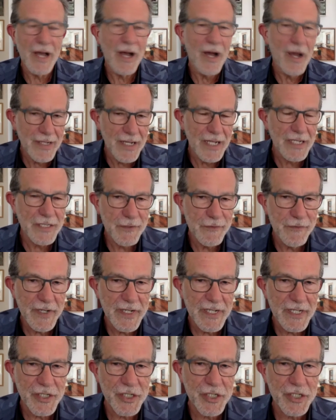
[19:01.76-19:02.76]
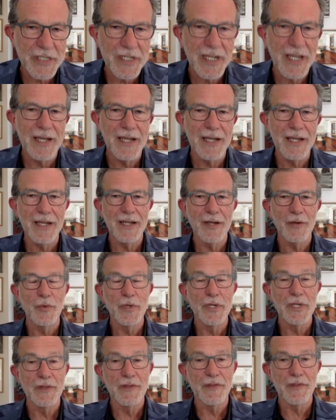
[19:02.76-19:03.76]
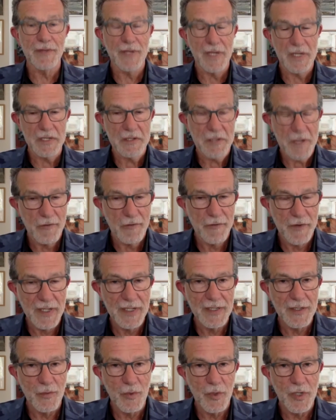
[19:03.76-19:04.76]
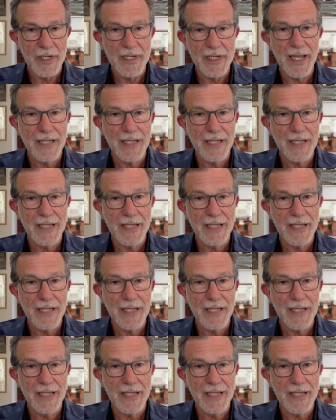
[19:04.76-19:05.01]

I'd like to finish with a final work,